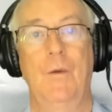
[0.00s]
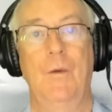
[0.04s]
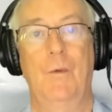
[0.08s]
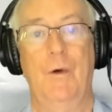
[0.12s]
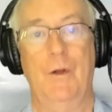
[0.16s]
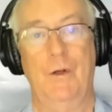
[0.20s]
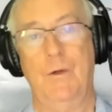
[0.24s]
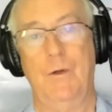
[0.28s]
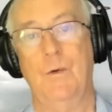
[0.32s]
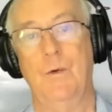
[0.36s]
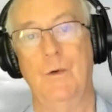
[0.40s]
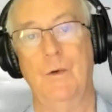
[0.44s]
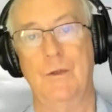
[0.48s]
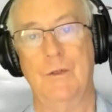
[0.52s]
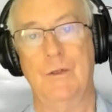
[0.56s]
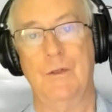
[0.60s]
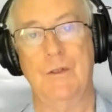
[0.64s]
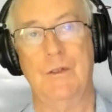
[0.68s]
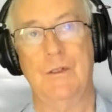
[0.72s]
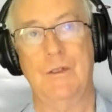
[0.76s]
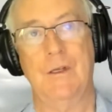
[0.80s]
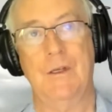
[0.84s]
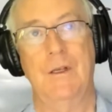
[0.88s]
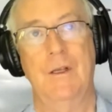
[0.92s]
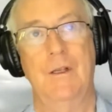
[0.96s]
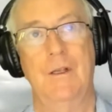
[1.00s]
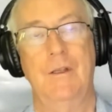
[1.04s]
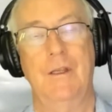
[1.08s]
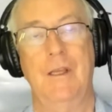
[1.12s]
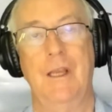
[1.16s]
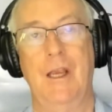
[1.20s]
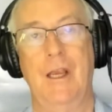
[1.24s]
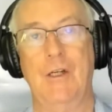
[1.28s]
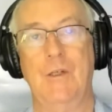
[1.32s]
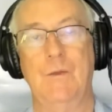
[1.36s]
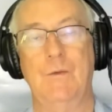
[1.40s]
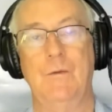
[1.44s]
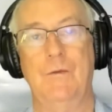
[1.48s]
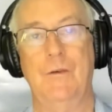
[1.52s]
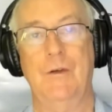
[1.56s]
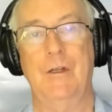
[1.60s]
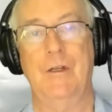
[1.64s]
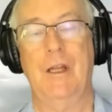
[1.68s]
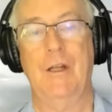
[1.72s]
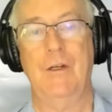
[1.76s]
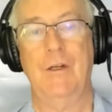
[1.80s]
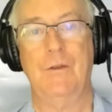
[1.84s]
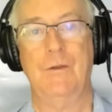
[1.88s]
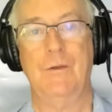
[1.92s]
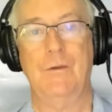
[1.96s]
what causes the actual
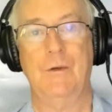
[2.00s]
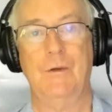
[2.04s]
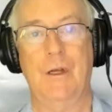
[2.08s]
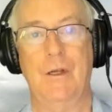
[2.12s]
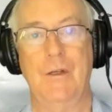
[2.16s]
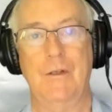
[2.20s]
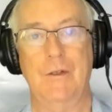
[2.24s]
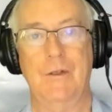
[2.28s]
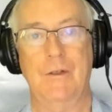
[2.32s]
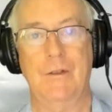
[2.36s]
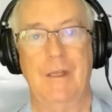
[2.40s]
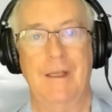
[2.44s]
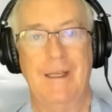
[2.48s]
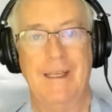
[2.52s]
financial crisis.